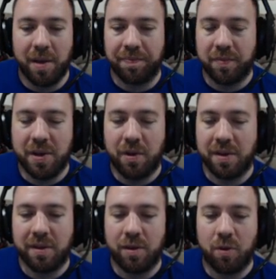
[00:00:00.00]
We don't
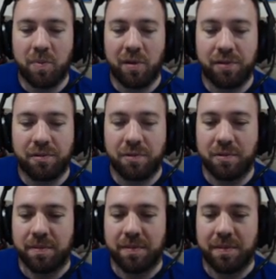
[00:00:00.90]
need to go pull
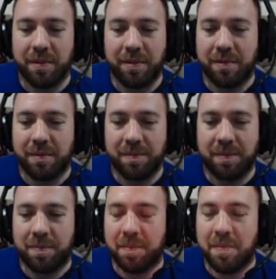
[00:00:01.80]
through
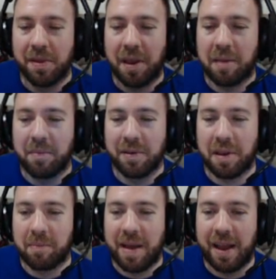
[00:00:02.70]
millions and
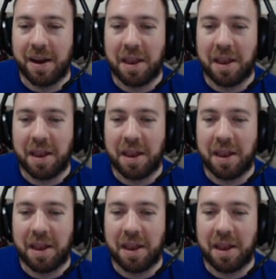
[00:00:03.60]
millions of packs